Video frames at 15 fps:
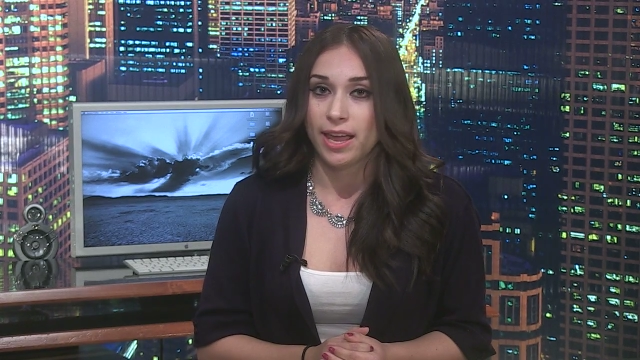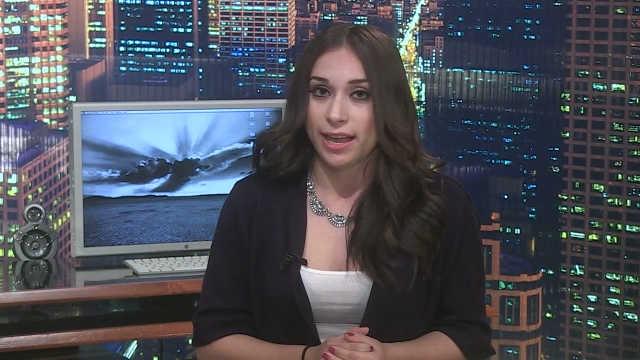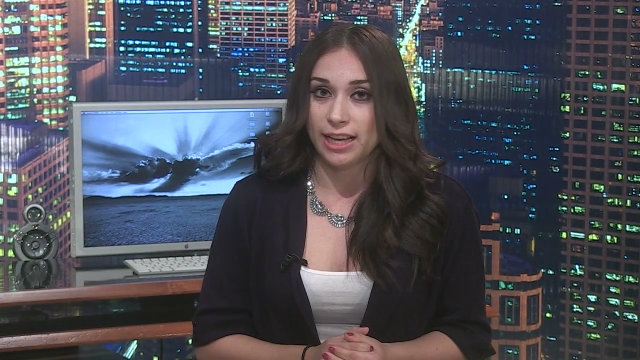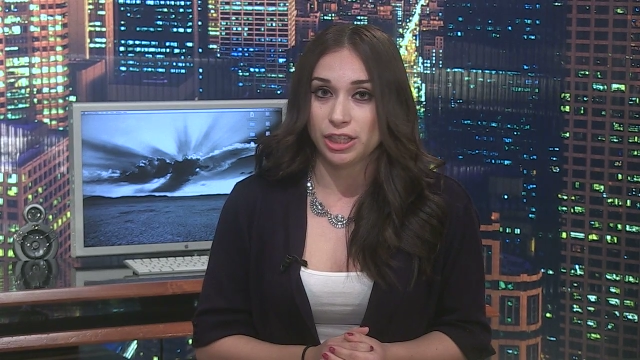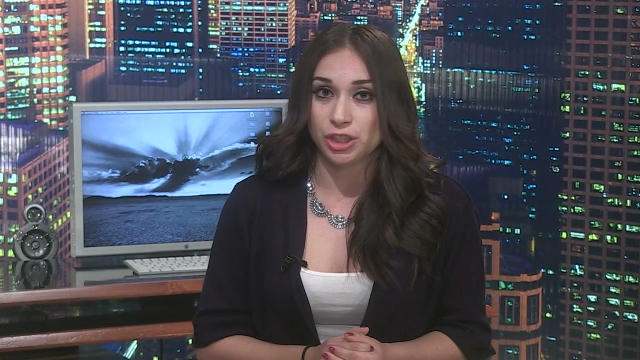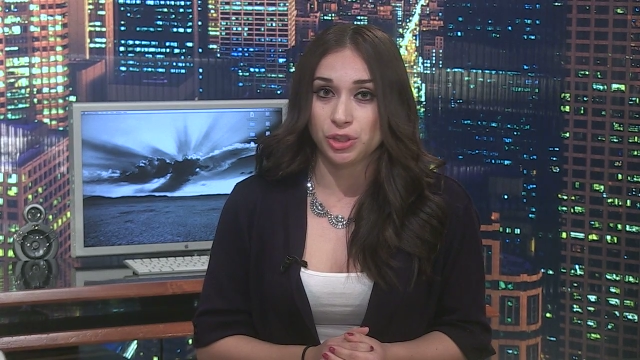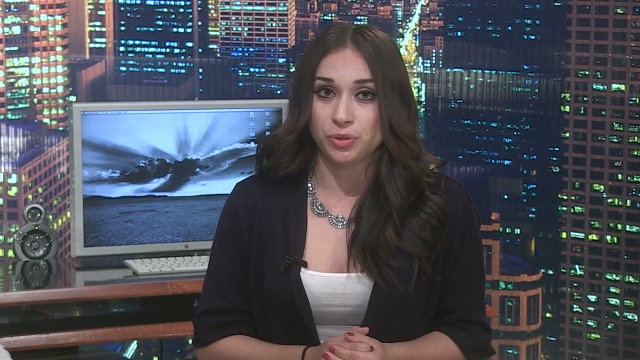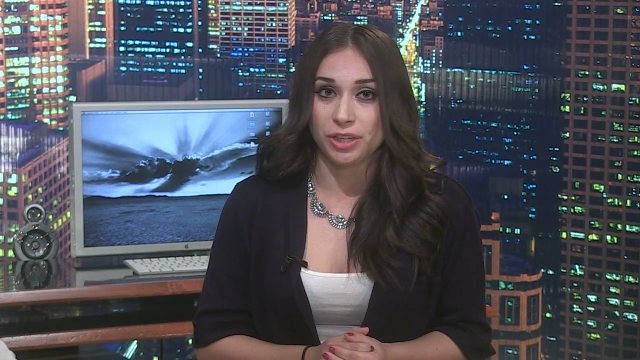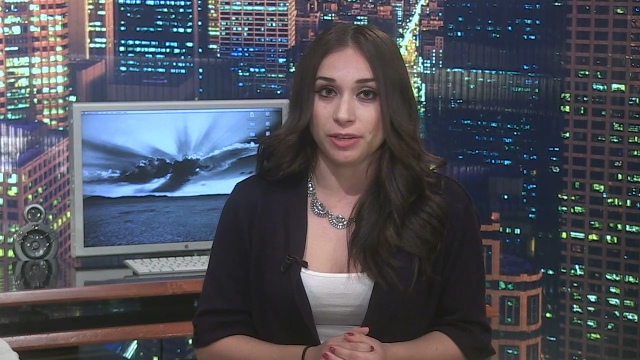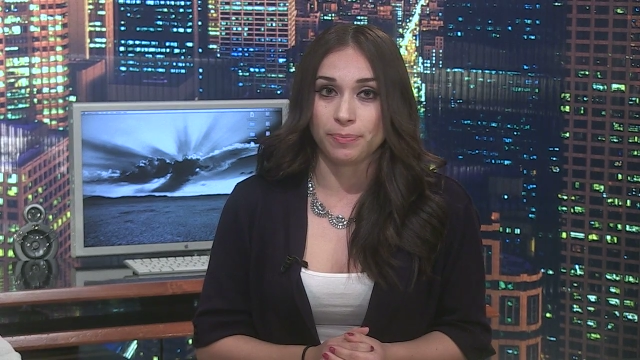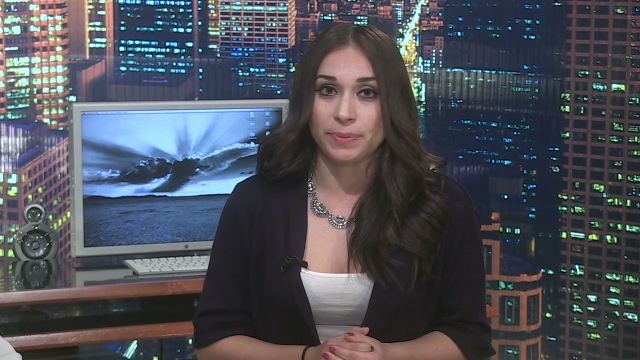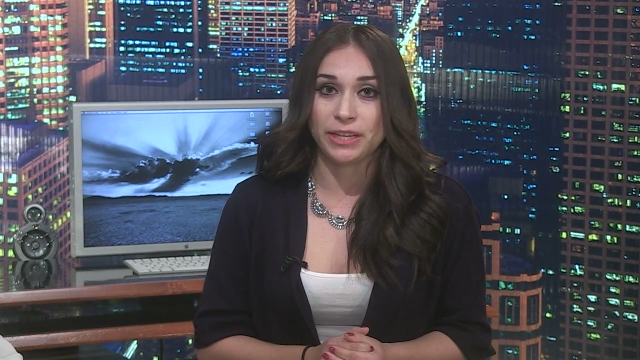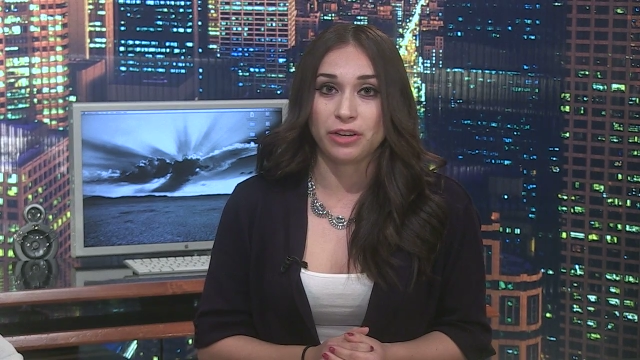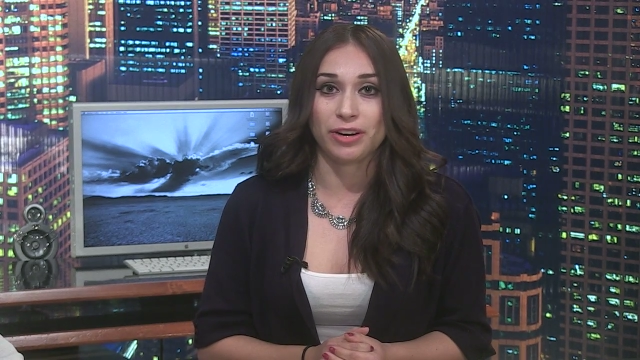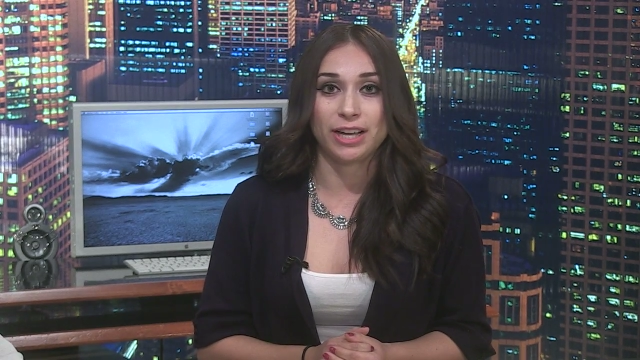A
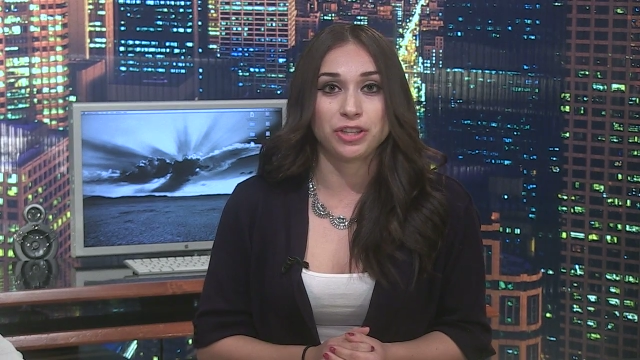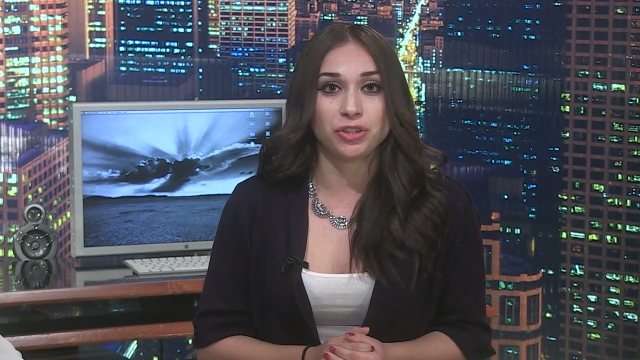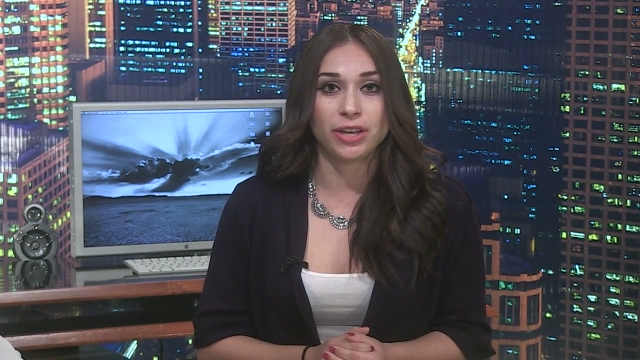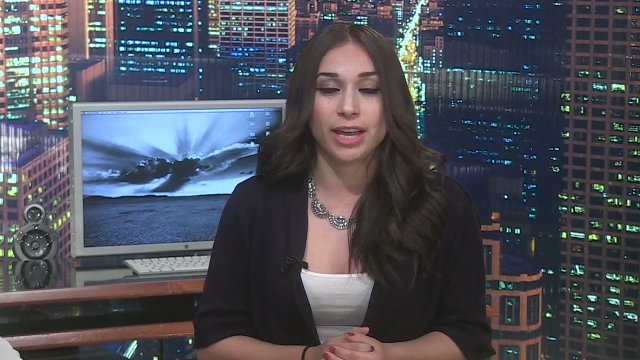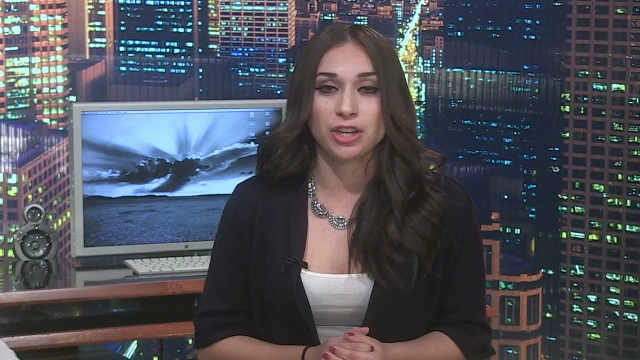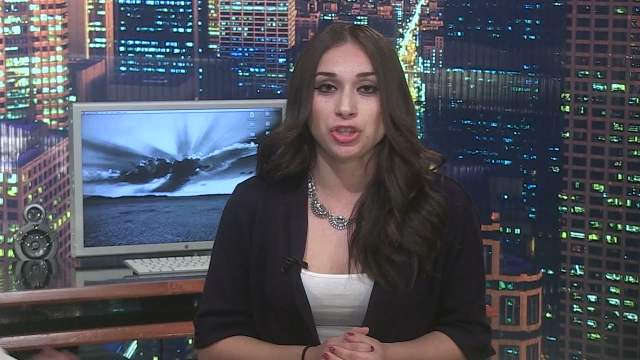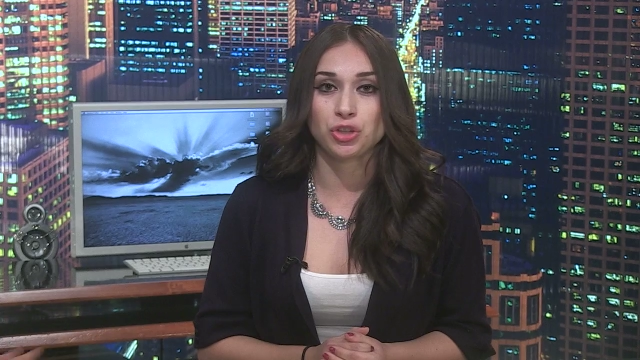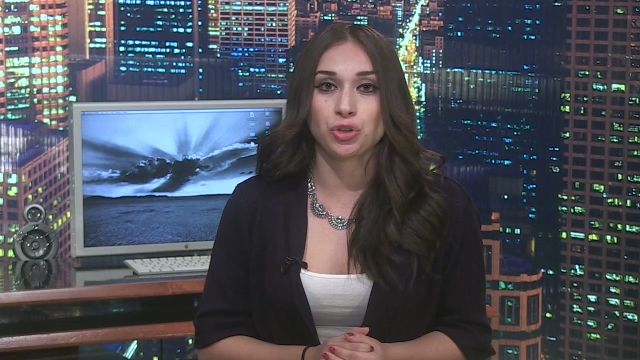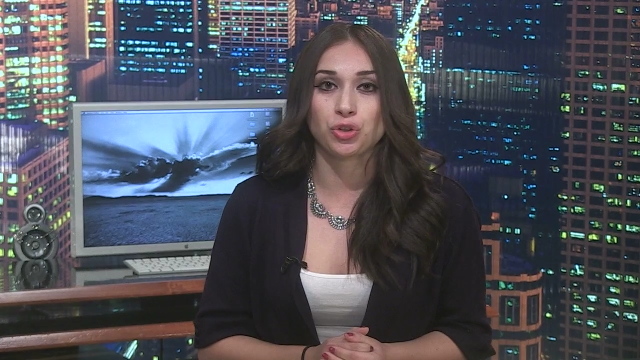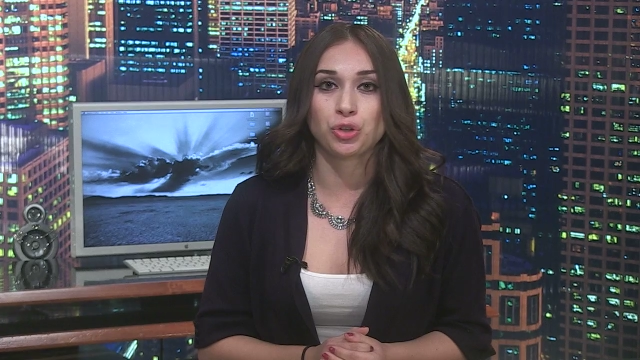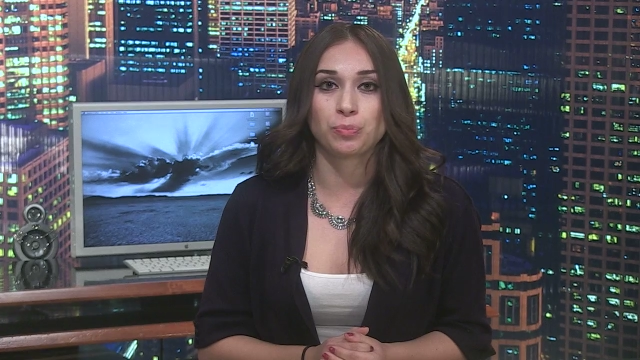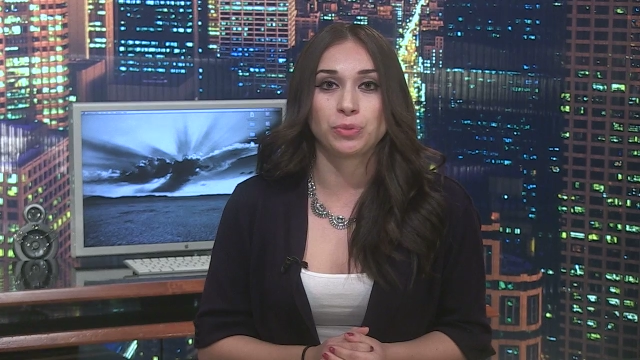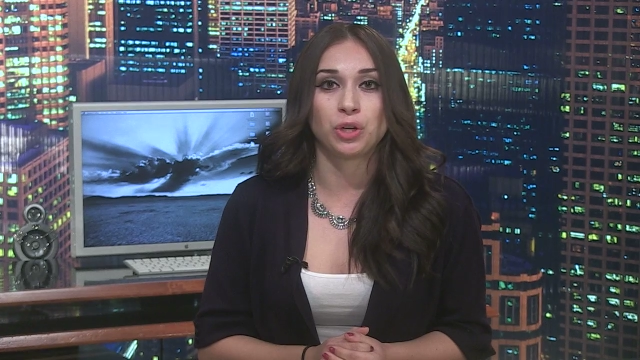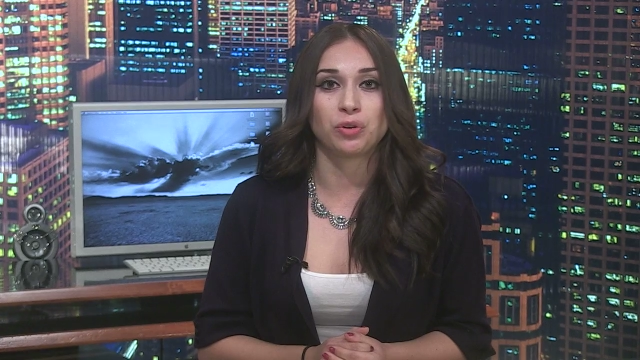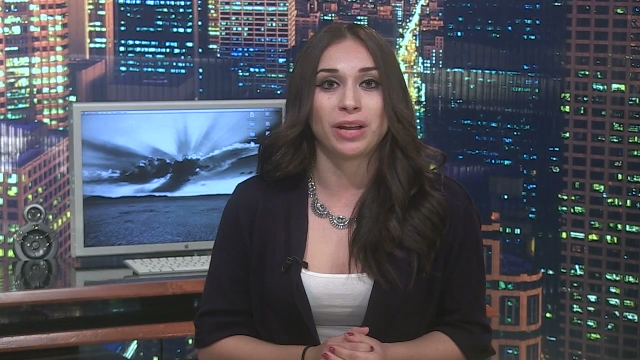student peer education
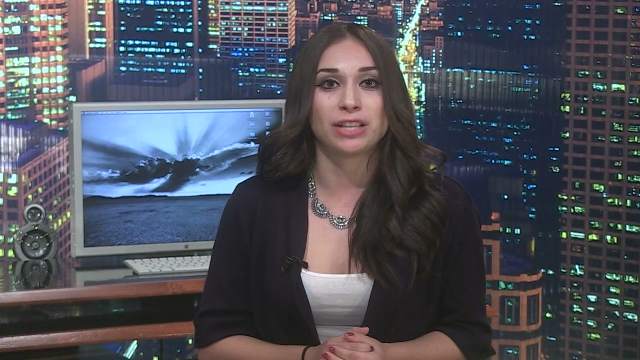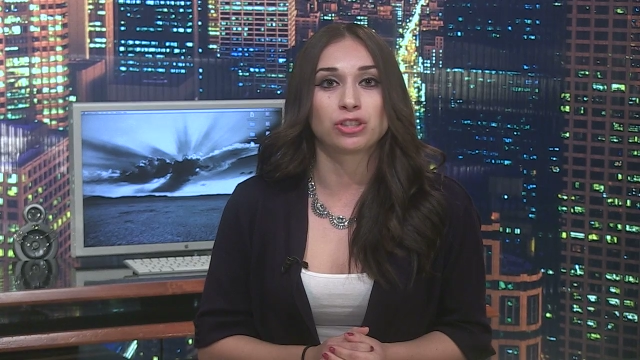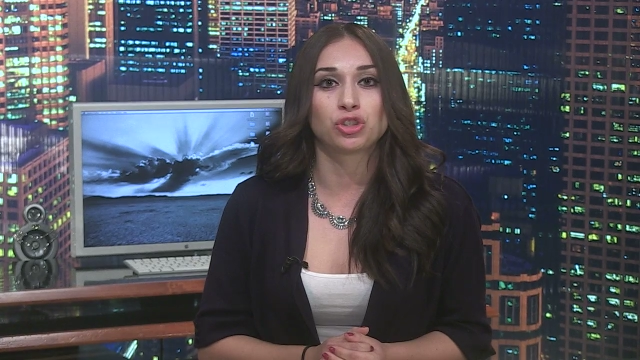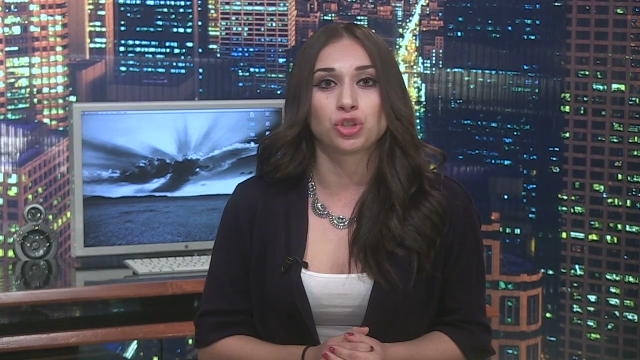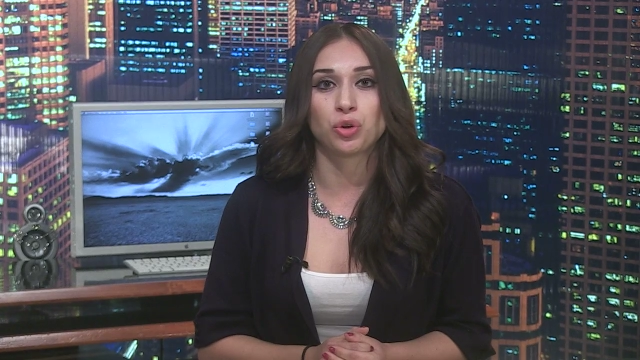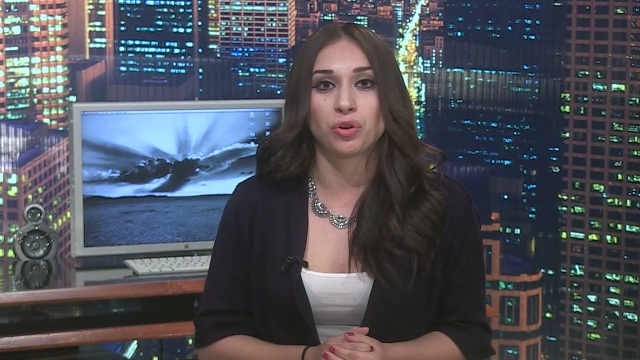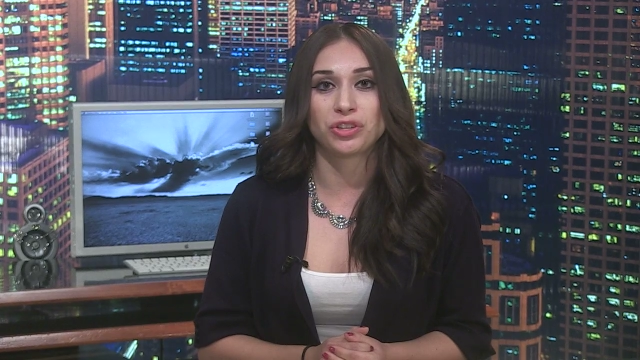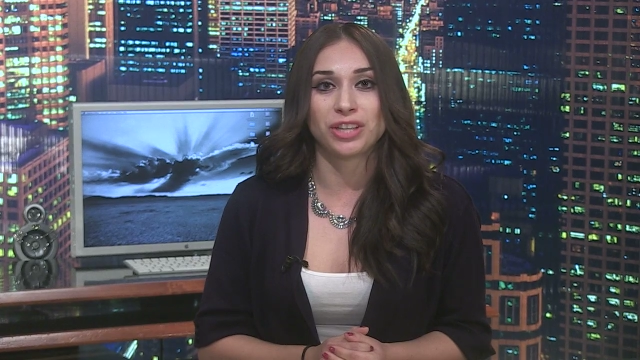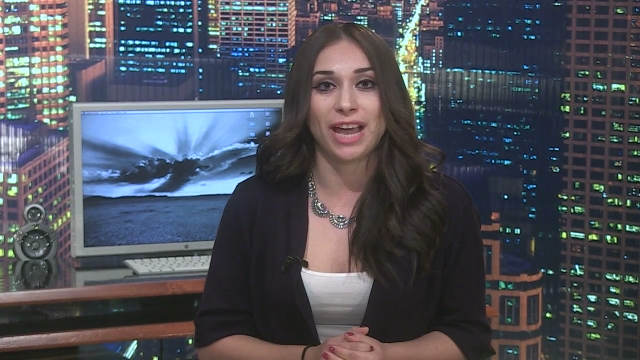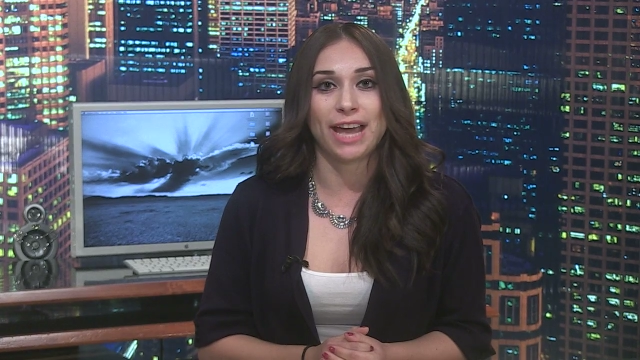group known as Joint